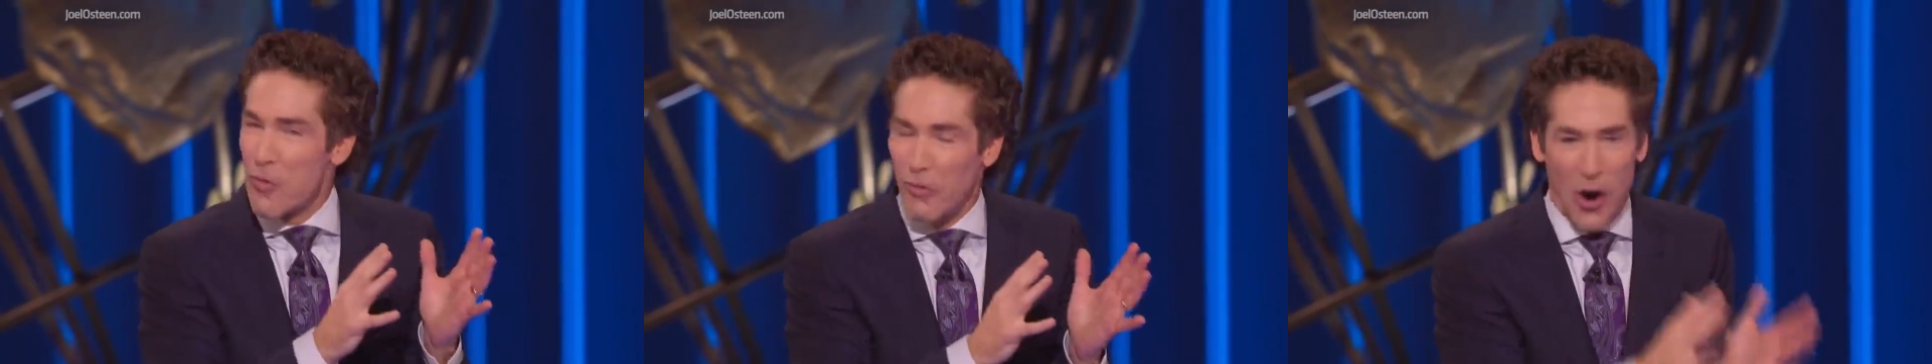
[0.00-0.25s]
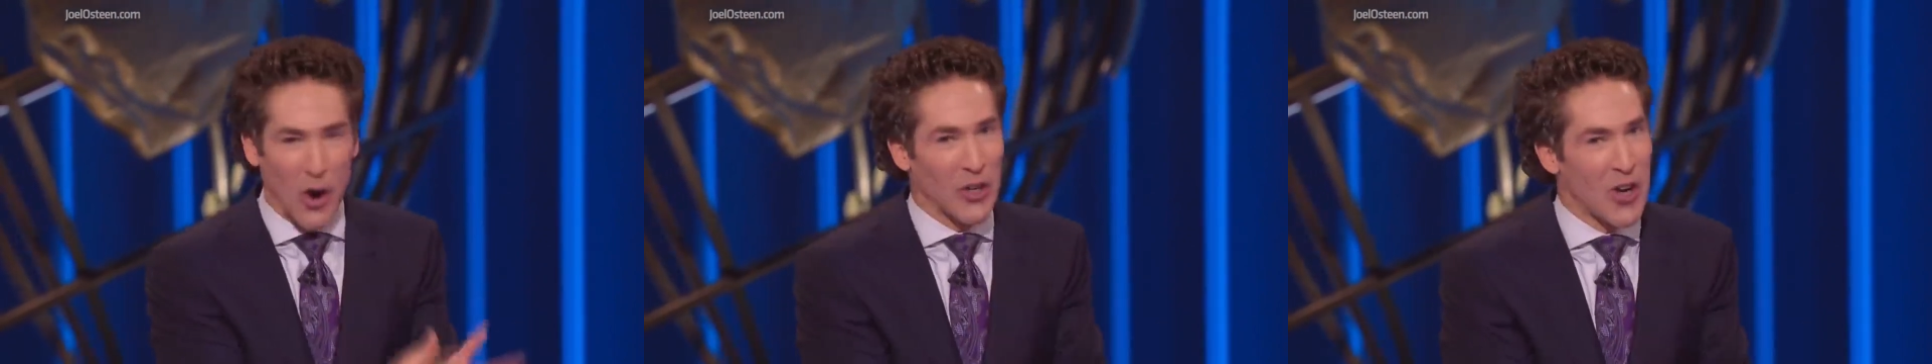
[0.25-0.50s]

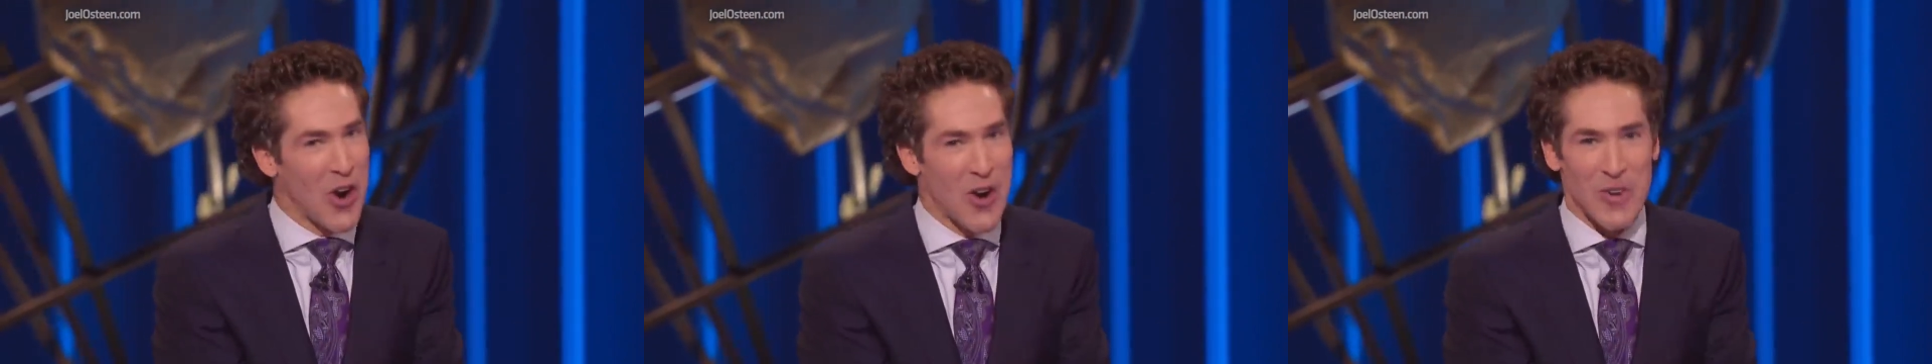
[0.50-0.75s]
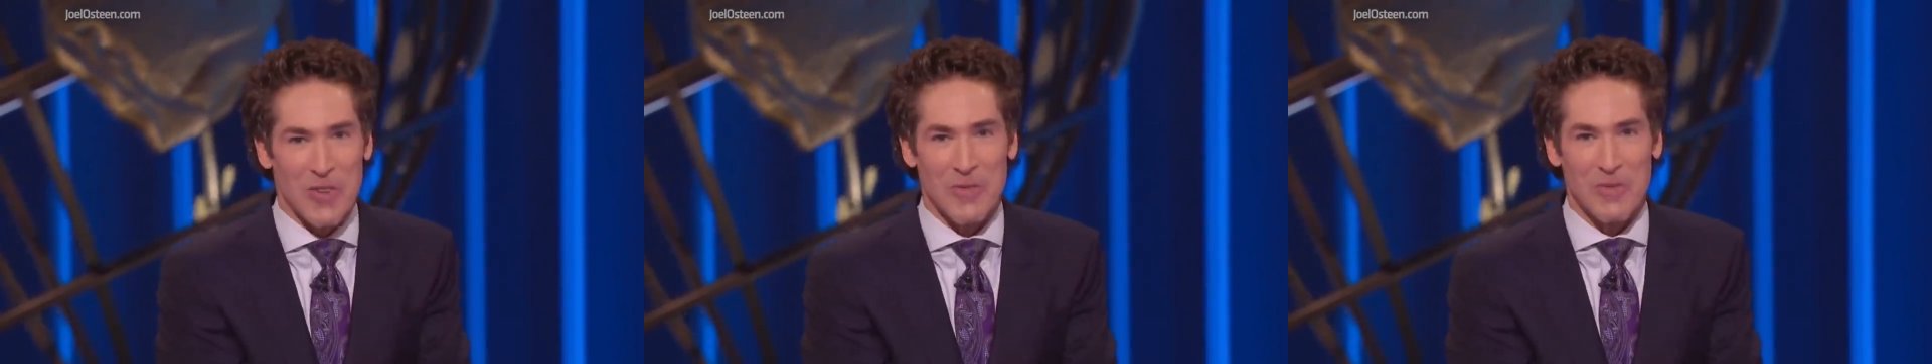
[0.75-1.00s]
but he's
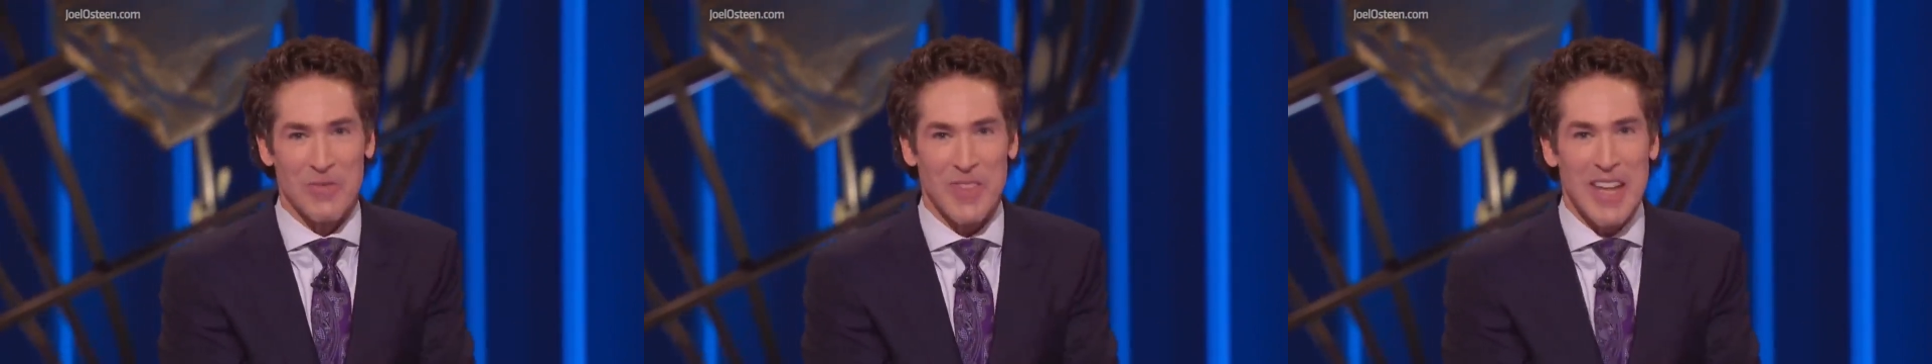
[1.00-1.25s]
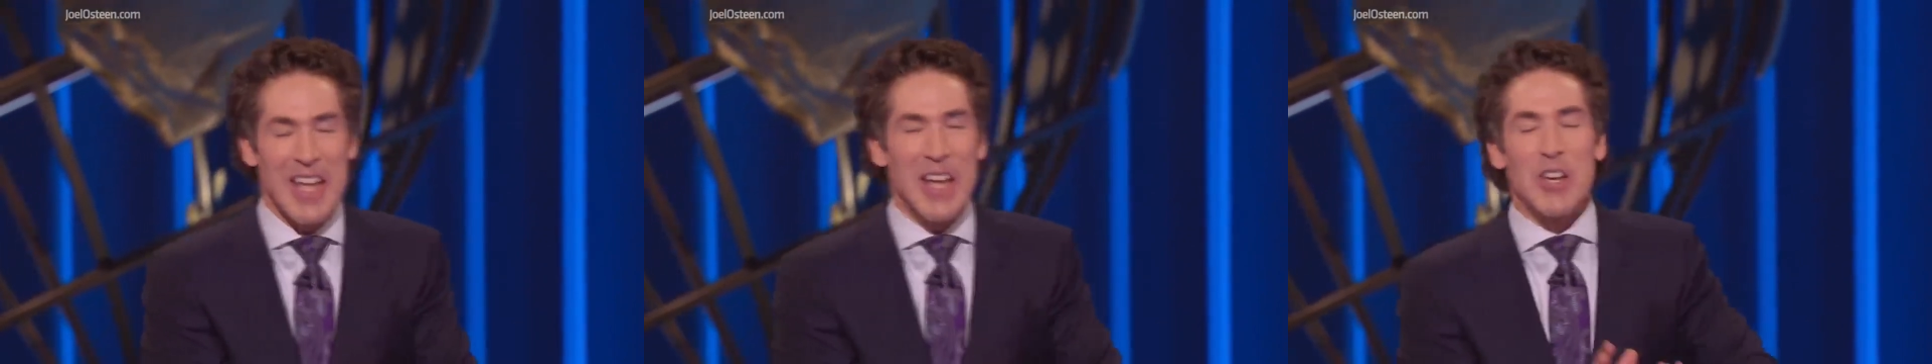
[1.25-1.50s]
not
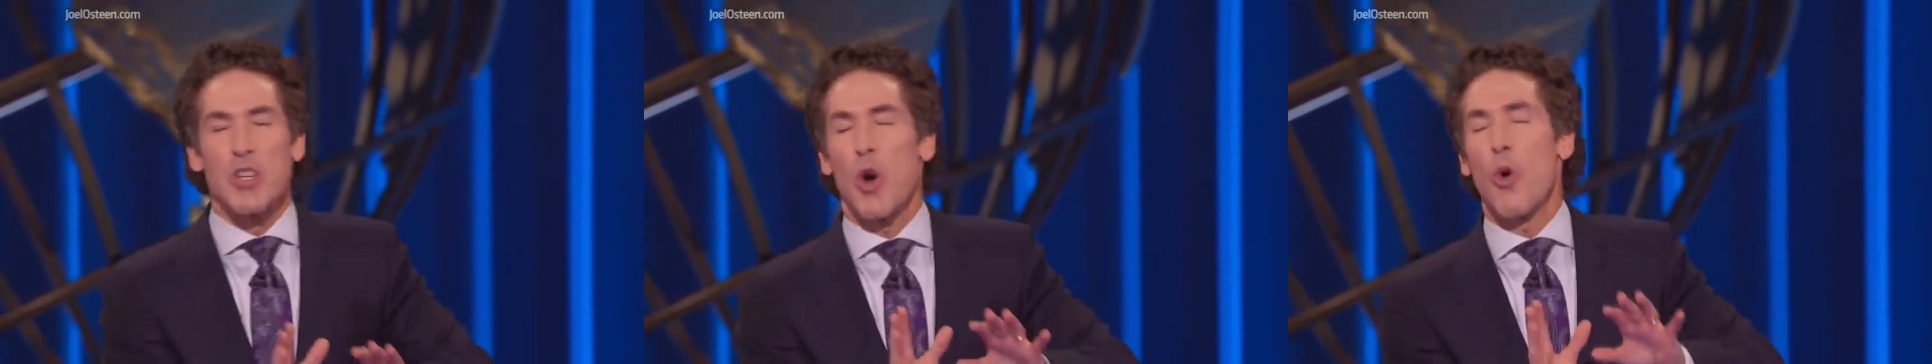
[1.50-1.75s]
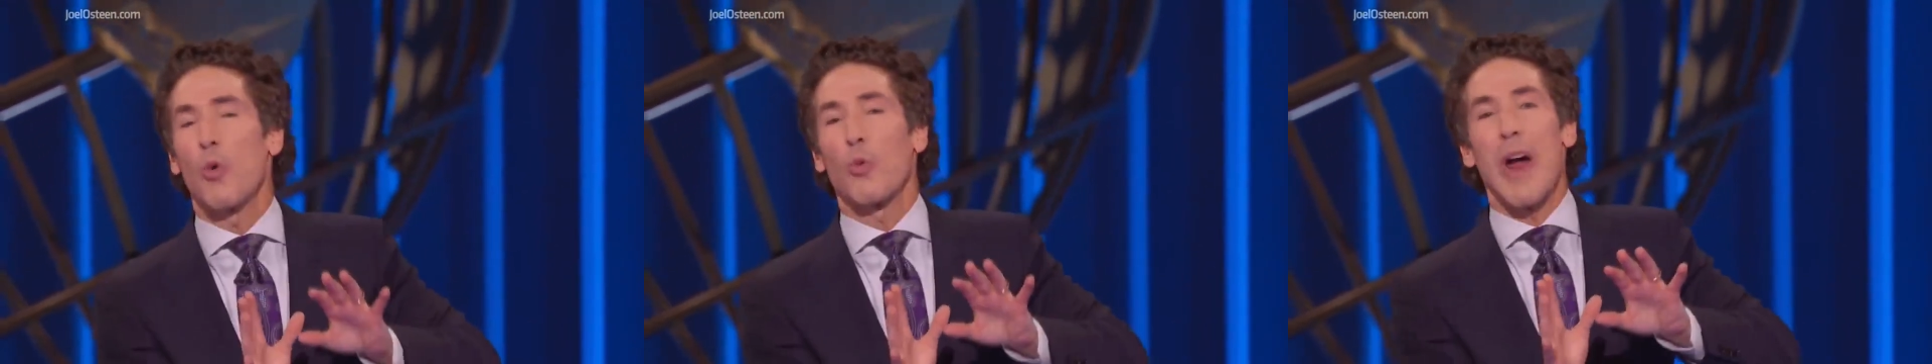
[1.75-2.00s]

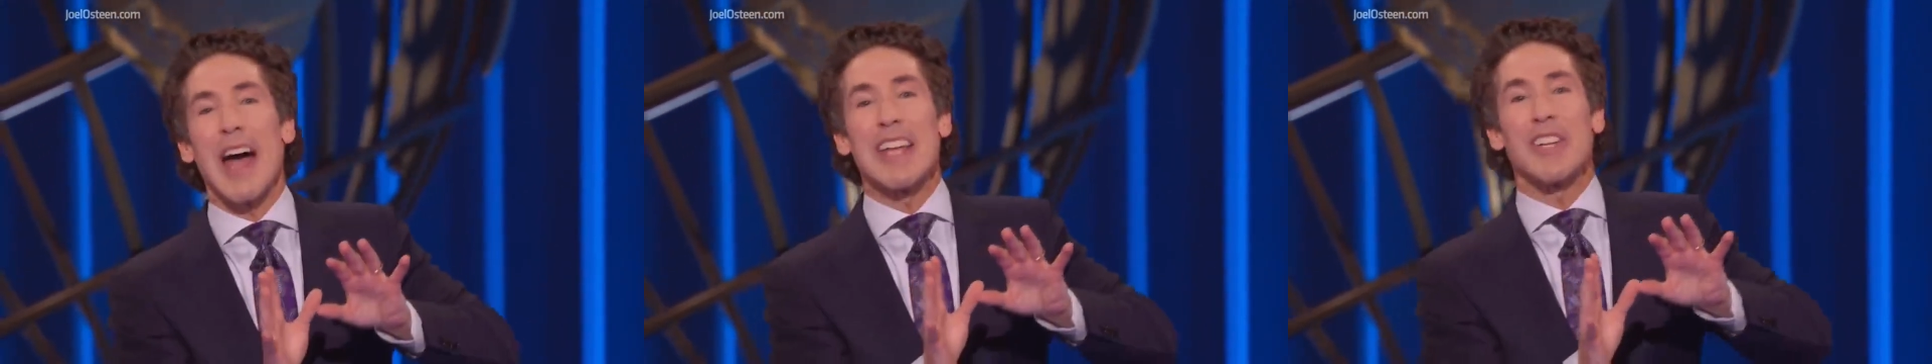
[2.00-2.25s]
an